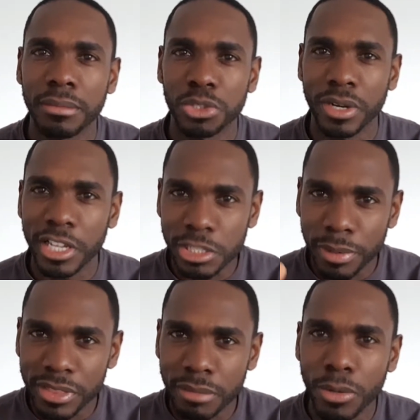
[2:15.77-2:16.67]
trying to
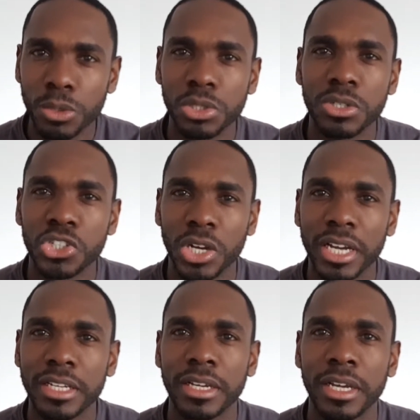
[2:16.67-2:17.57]
explain the emotional
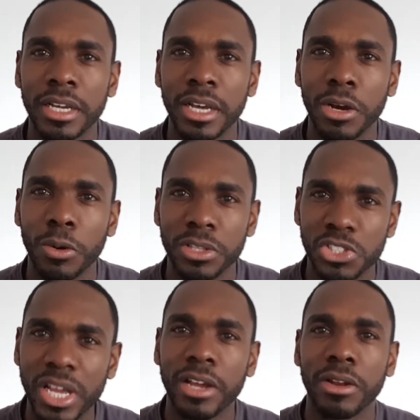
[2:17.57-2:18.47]
side or the
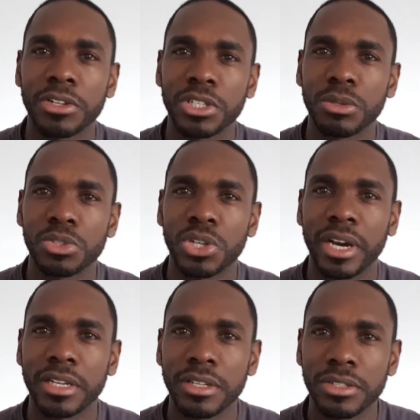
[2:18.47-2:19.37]
psychological side